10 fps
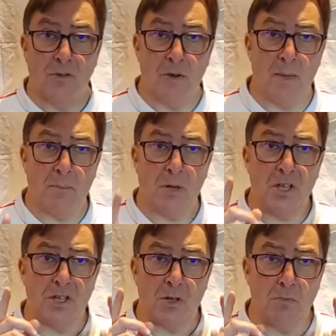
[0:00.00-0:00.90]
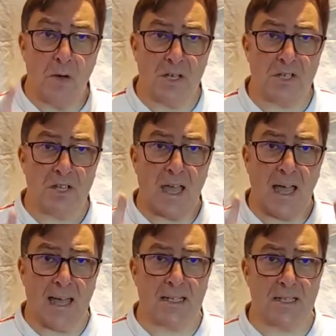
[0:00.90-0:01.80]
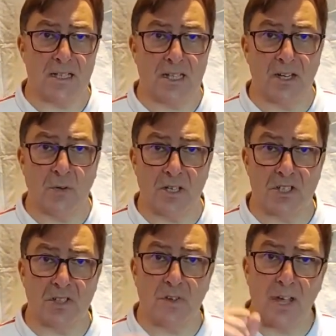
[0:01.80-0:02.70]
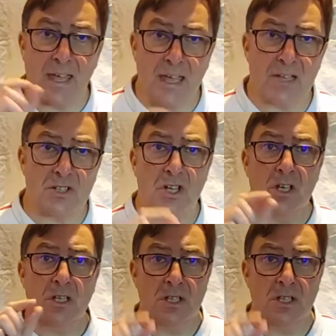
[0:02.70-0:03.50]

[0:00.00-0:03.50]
Remember, you must ask this set of questions for each